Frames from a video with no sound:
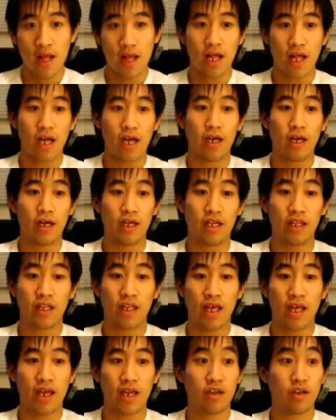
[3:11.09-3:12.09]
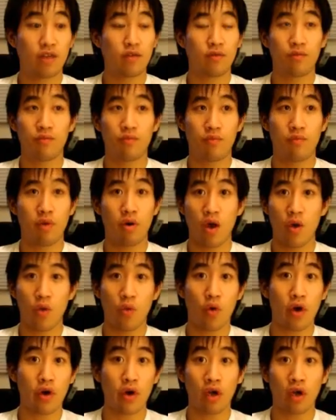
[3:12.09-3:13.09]
Then by
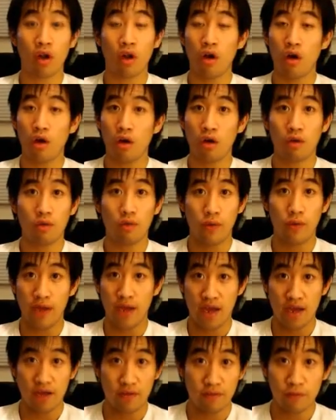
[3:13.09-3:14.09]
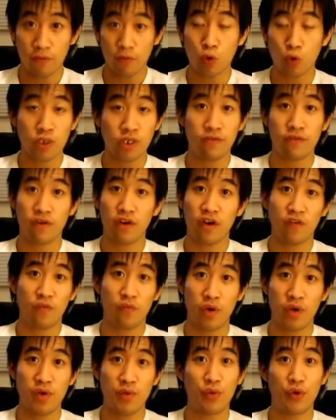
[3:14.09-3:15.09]
1 o'clock we had
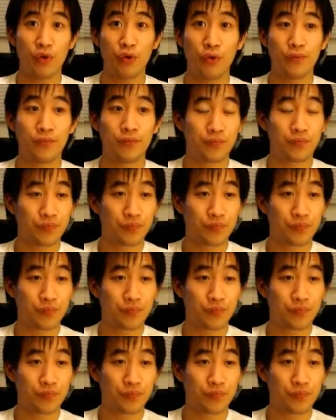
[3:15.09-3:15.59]
45 people.